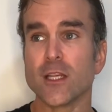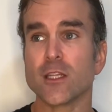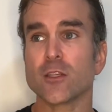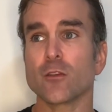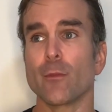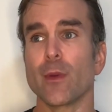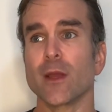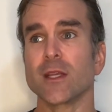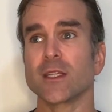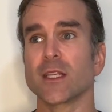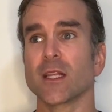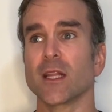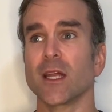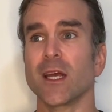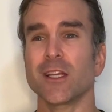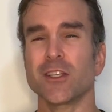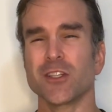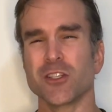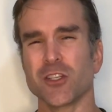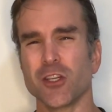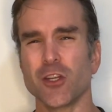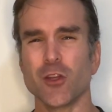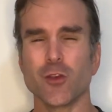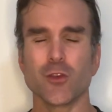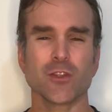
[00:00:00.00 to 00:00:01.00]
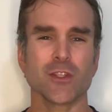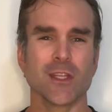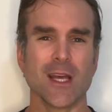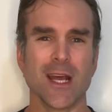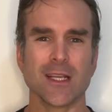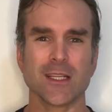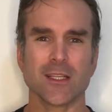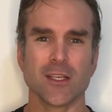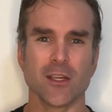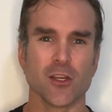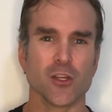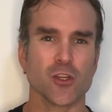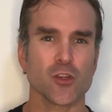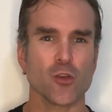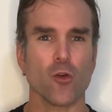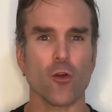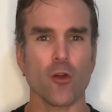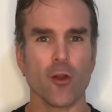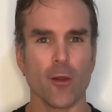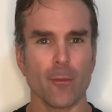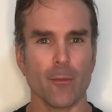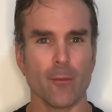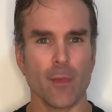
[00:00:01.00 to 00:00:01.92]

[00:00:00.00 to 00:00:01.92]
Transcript: So basically I just used that to shore up